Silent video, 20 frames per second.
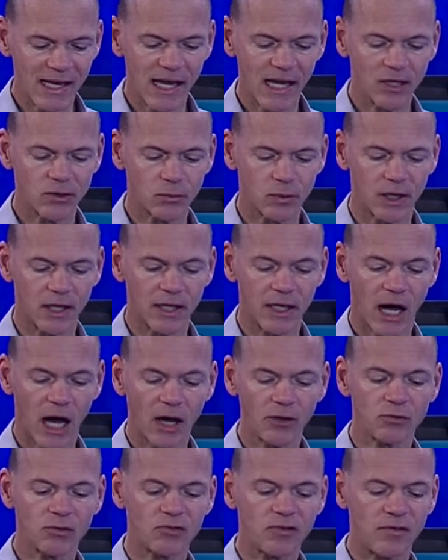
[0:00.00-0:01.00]
annually, and
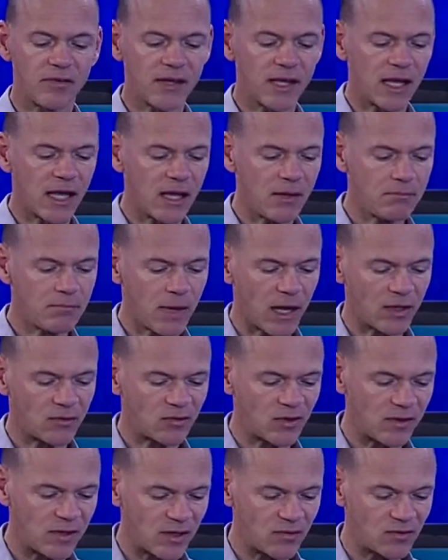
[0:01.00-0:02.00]
hundreds of the inmates
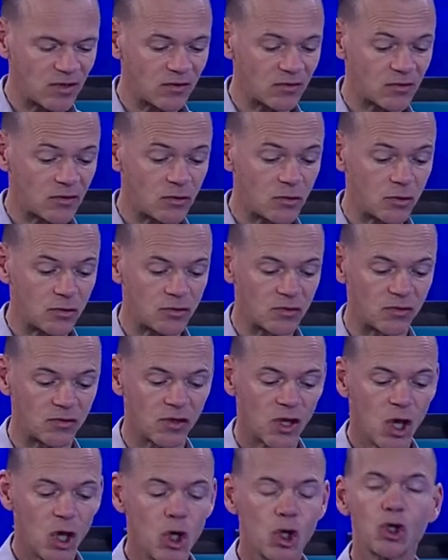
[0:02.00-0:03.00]
in these institutions
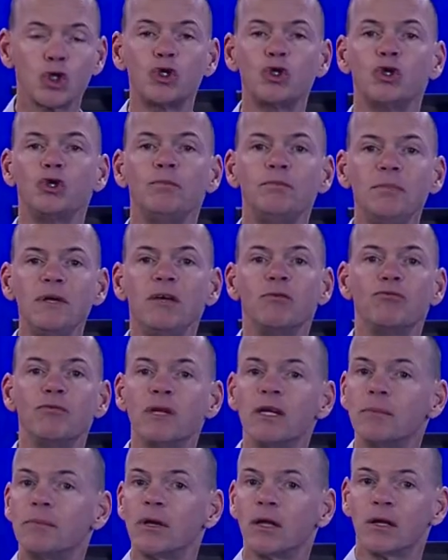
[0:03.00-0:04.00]
could be
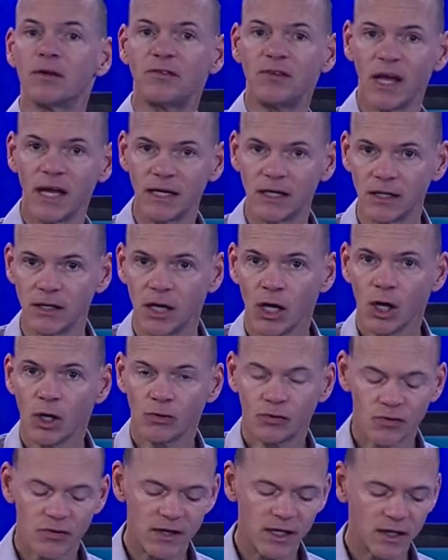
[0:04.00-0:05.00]
rehabilitated
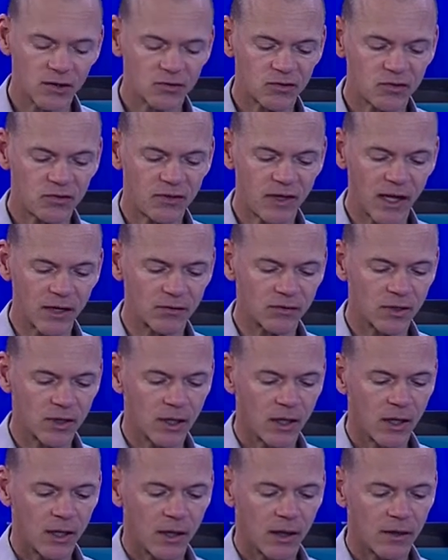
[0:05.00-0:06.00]
to the extent
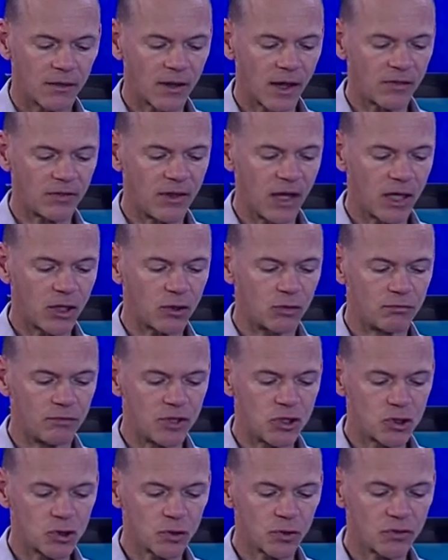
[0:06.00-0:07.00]
that they could
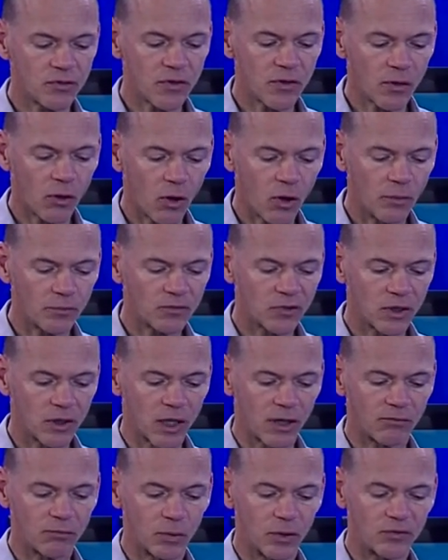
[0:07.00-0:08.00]
return to their homes and
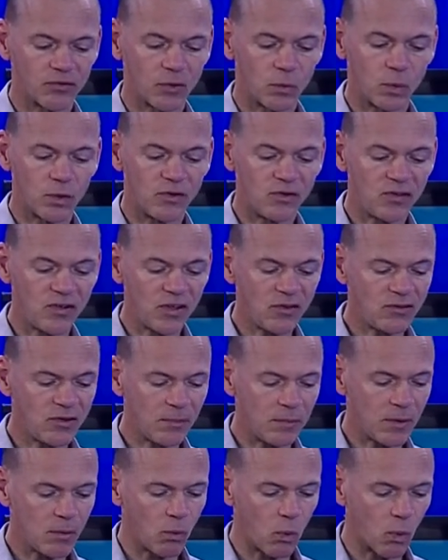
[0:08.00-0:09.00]
loved ones and would cease to
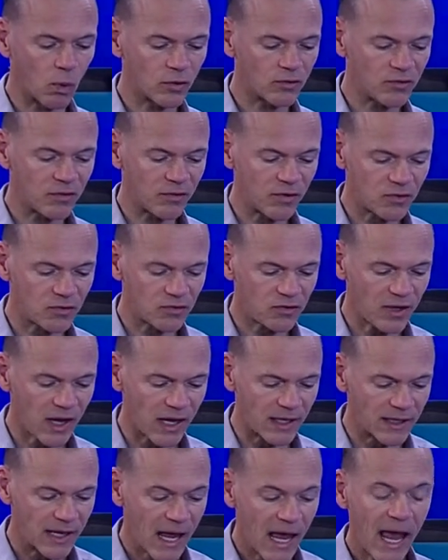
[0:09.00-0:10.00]
be wards of the
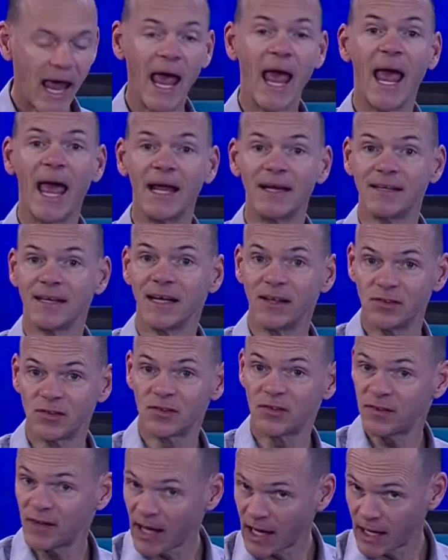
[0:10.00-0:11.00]
state and
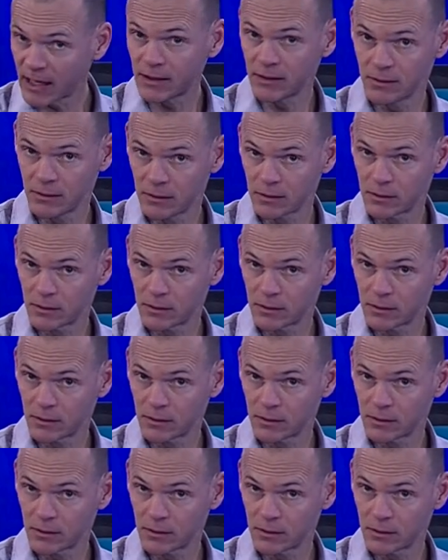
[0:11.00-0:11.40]
instead,